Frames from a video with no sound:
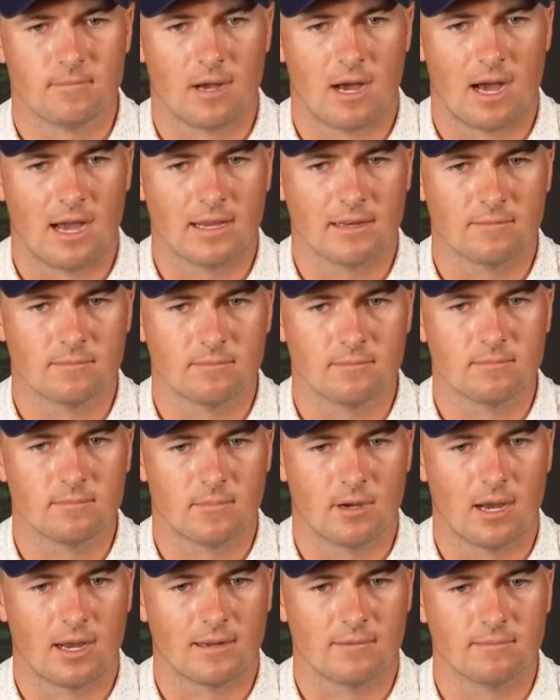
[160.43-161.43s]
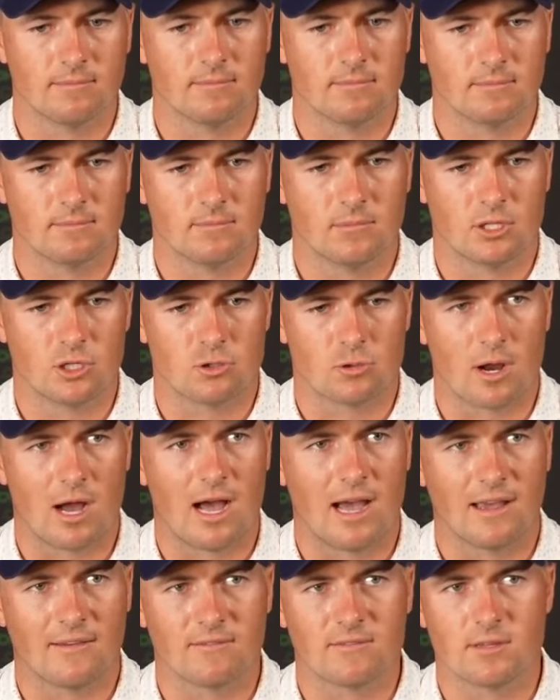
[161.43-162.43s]
the
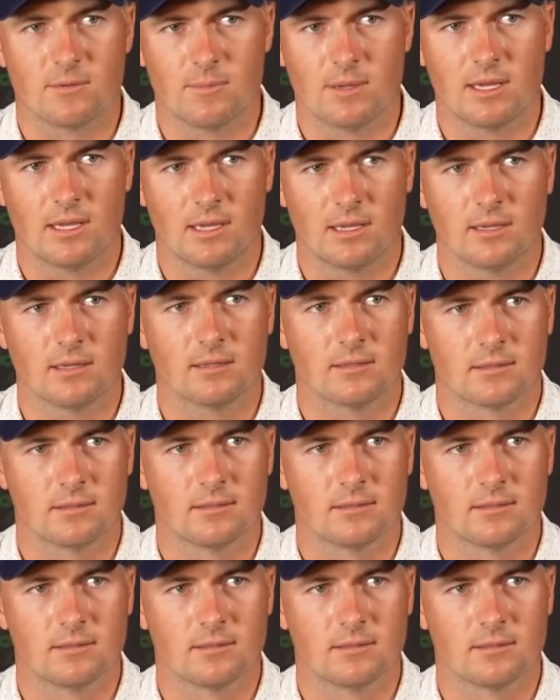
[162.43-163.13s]
drive to be